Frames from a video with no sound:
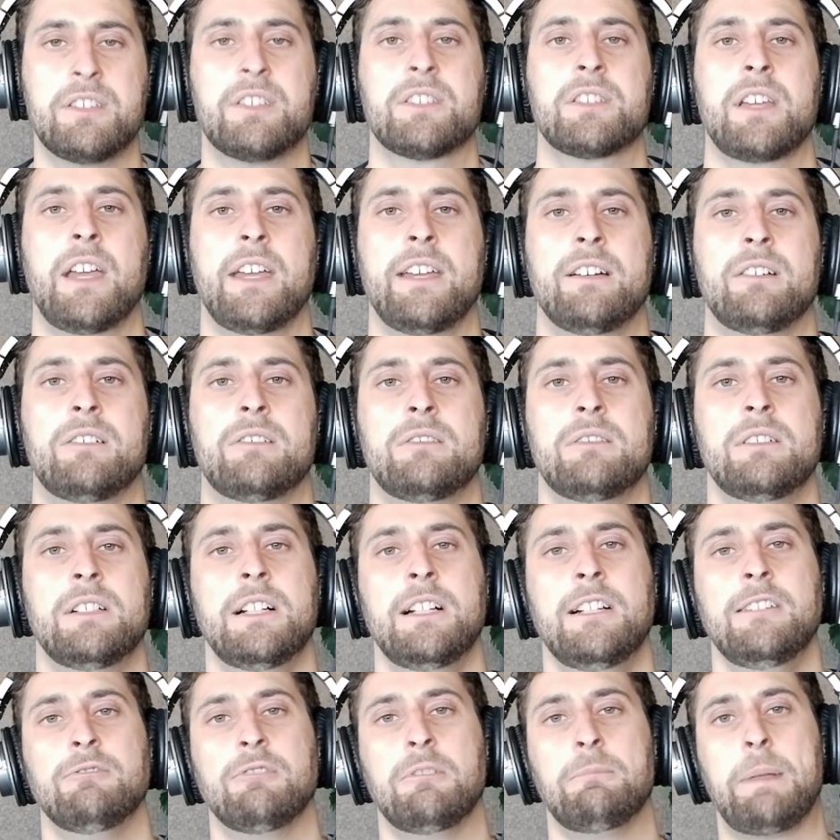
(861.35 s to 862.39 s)
scale
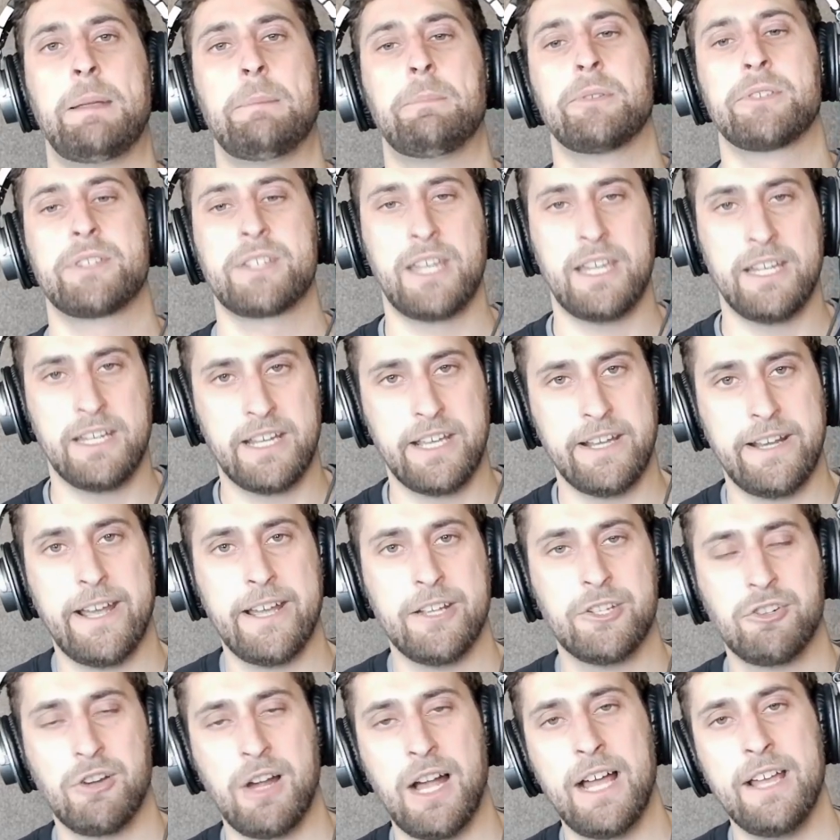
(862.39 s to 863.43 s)
when people say, can I
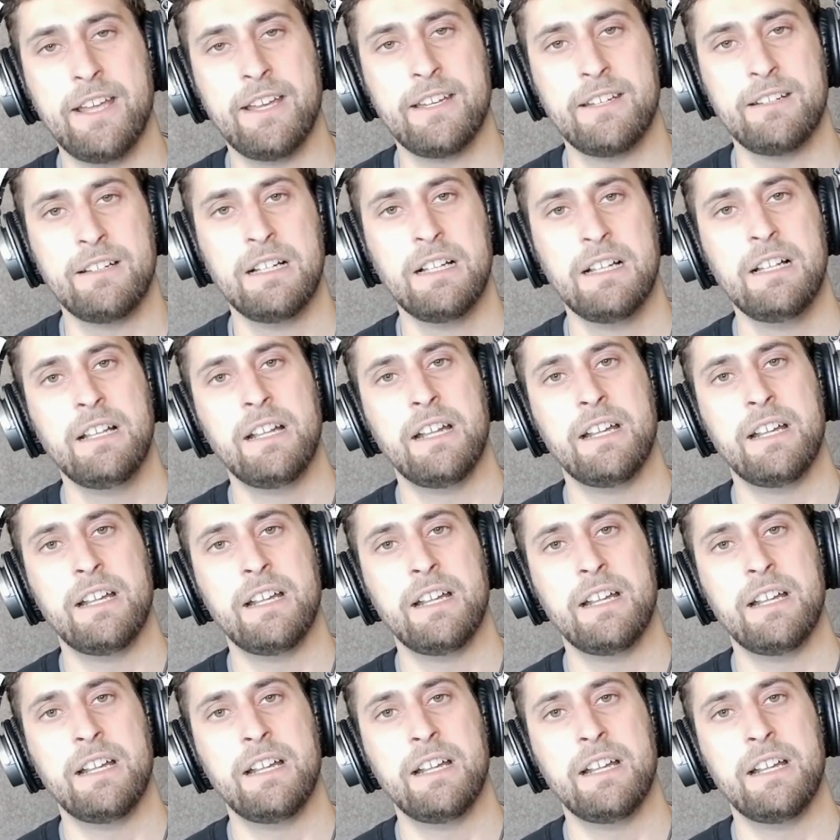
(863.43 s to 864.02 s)
try it?